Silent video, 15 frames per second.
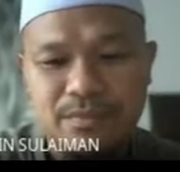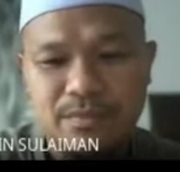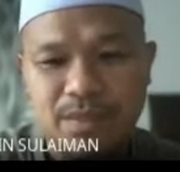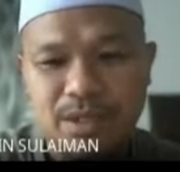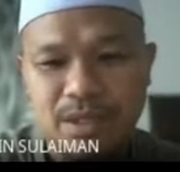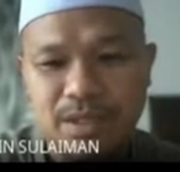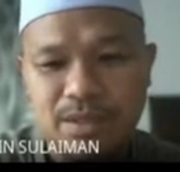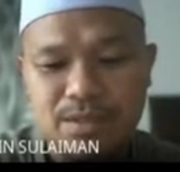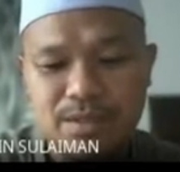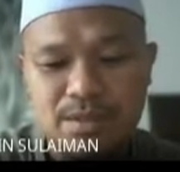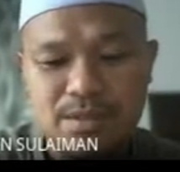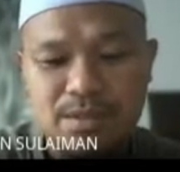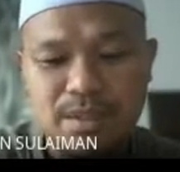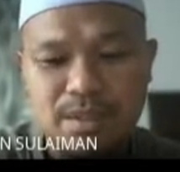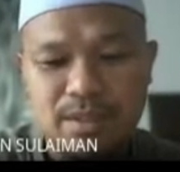plus
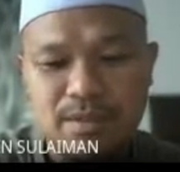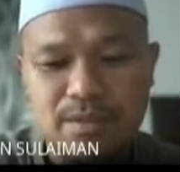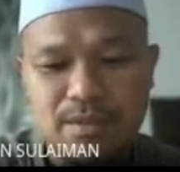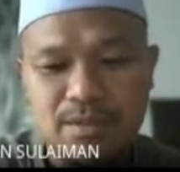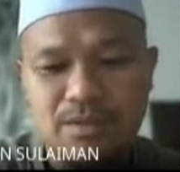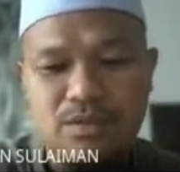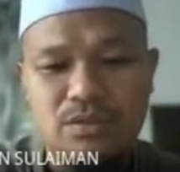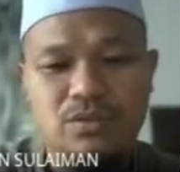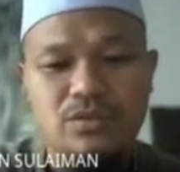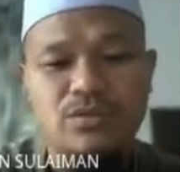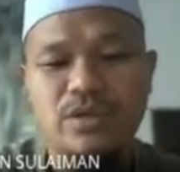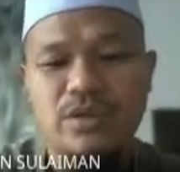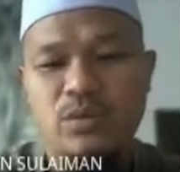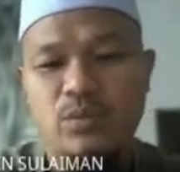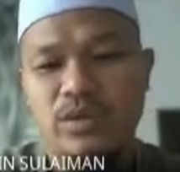10. So you
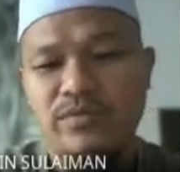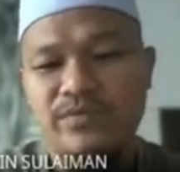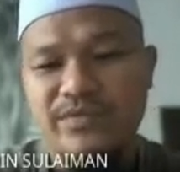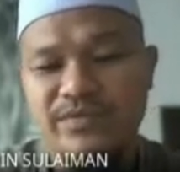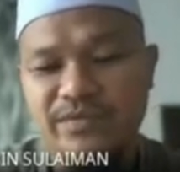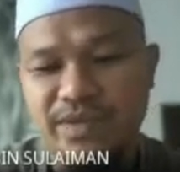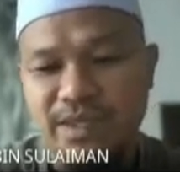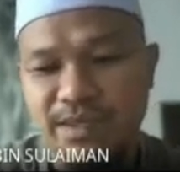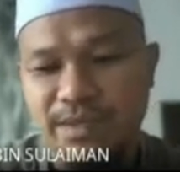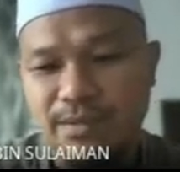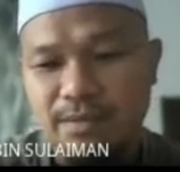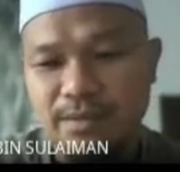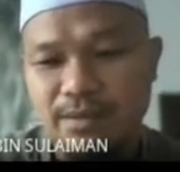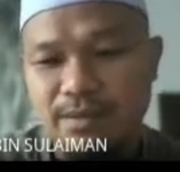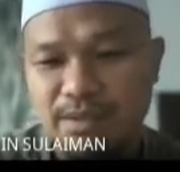get 150.
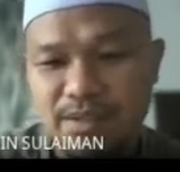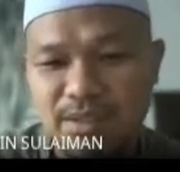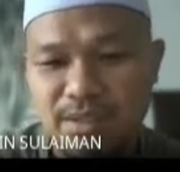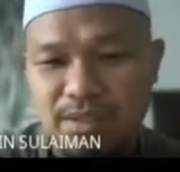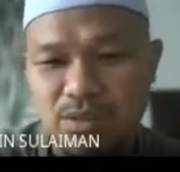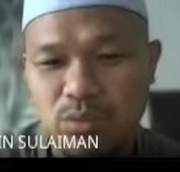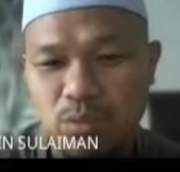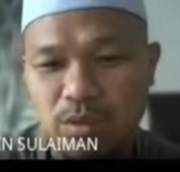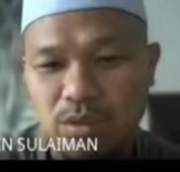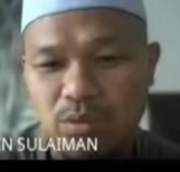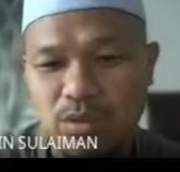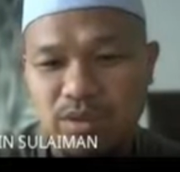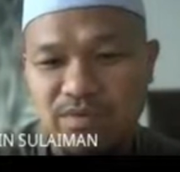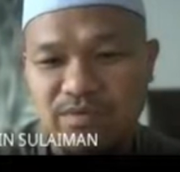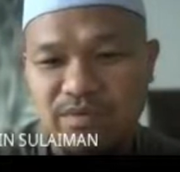The result is
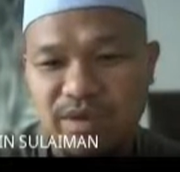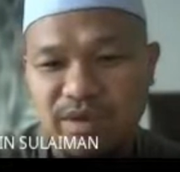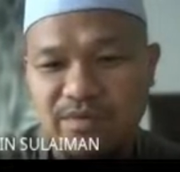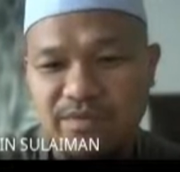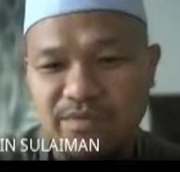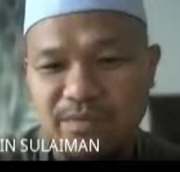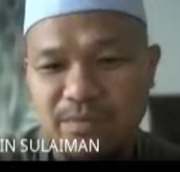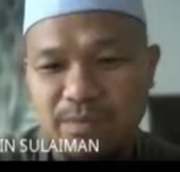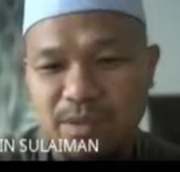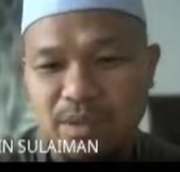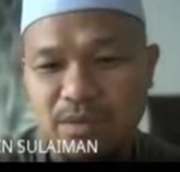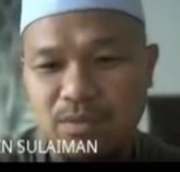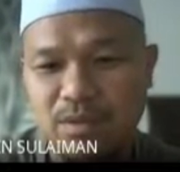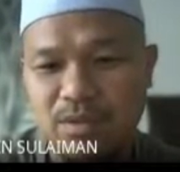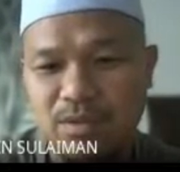115
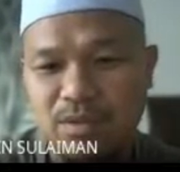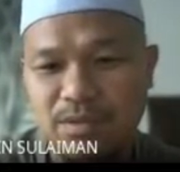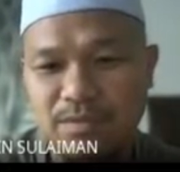megawatts.